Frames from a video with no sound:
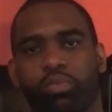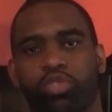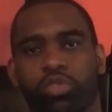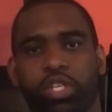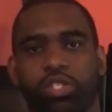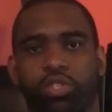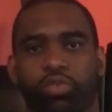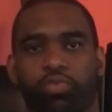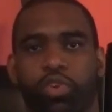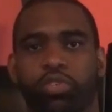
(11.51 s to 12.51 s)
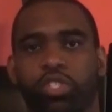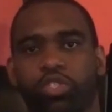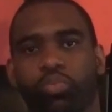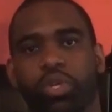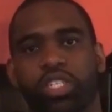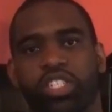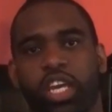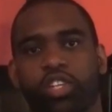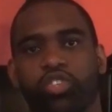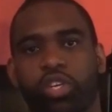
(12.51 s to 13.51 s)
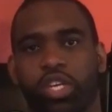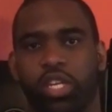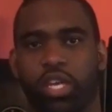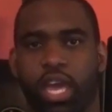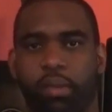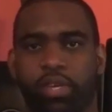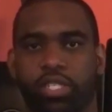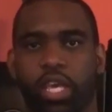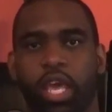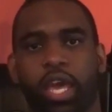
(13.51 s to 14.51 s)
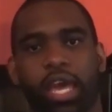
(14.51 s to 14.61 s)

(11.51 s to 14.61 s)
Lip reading: what you need to do first is you want to change your eating habits